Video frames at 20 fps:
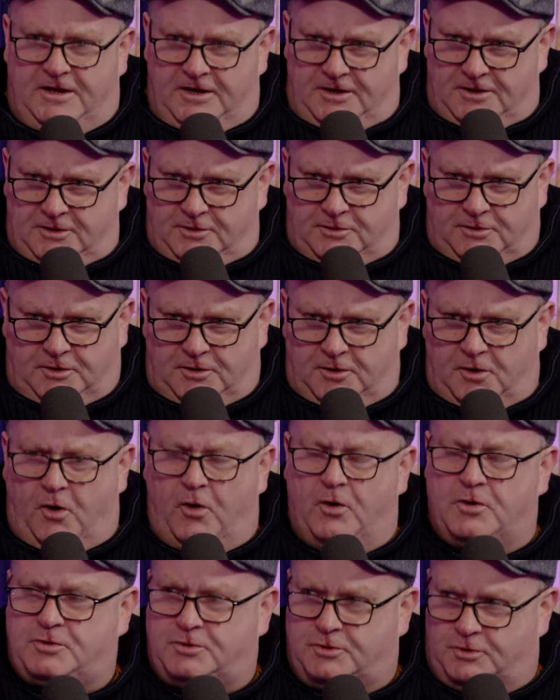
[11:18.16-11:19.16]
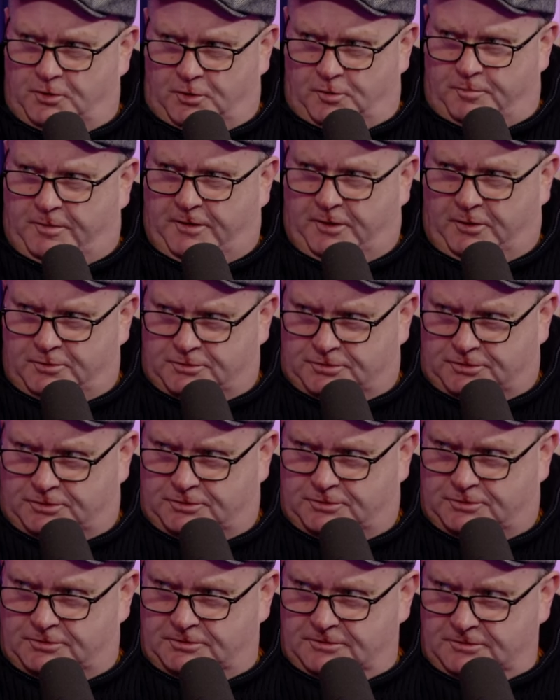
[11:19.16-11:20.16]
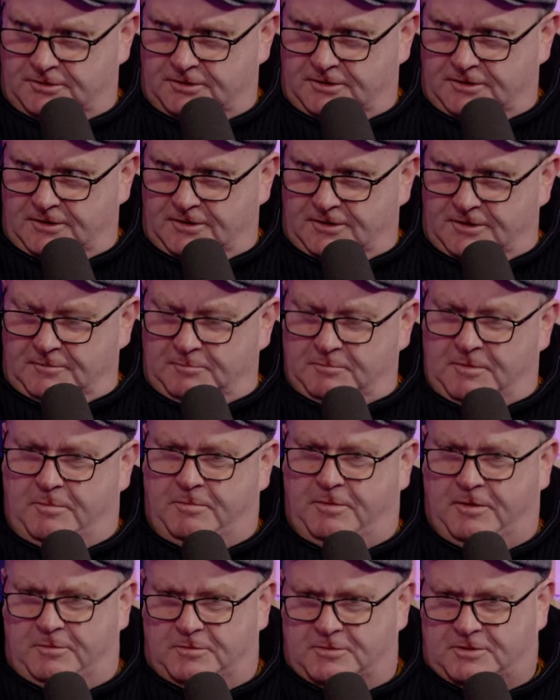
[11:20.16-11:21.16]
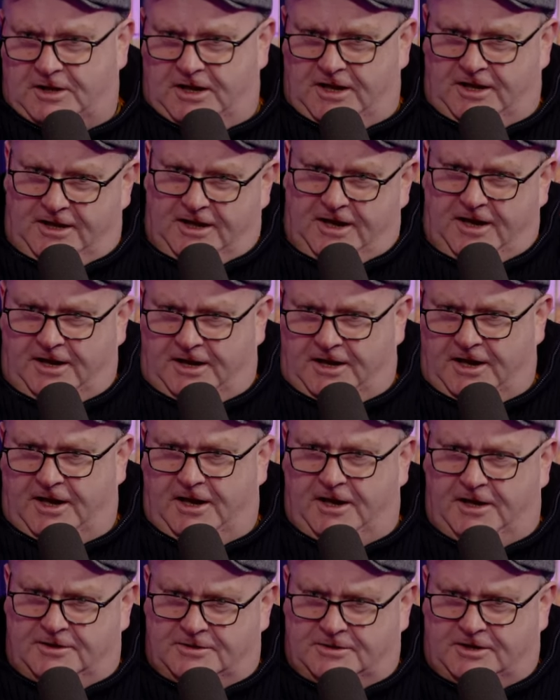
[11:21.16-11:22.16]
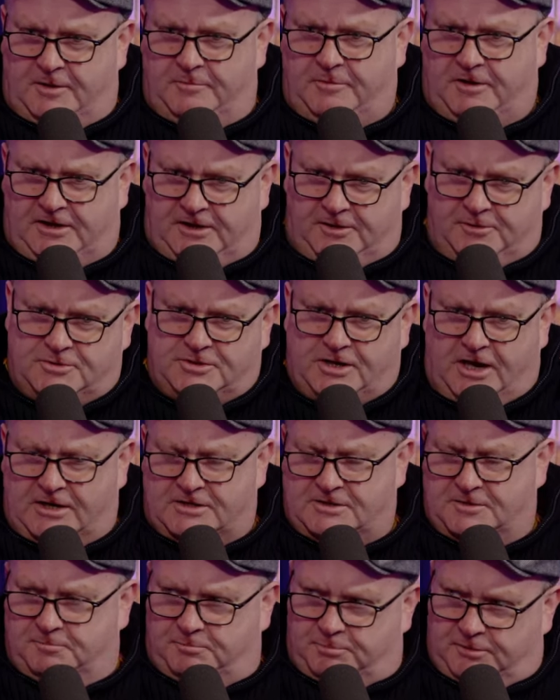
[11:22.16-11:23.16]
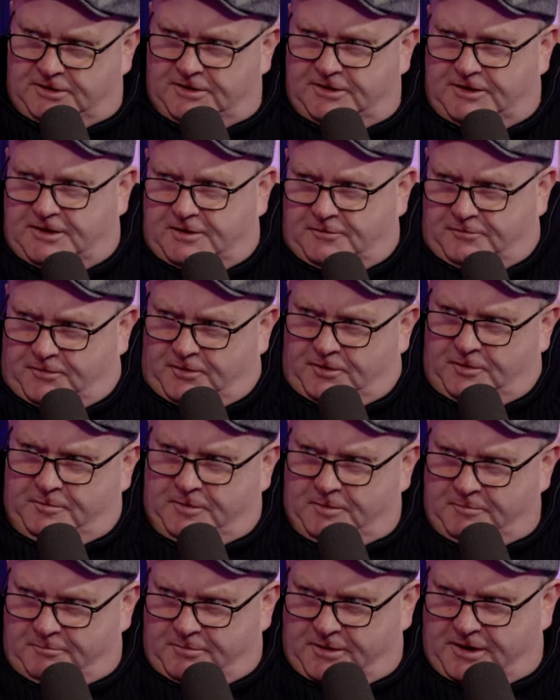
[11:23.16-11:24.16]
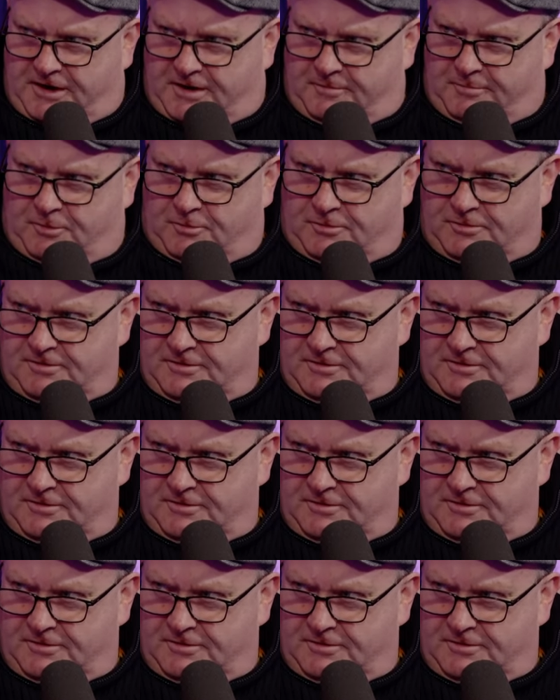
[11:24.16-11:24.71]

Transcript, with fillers: he had uh, osteoporosis. Maybe he was like that guy Samuel L. Jackson played in the film Unbreakable.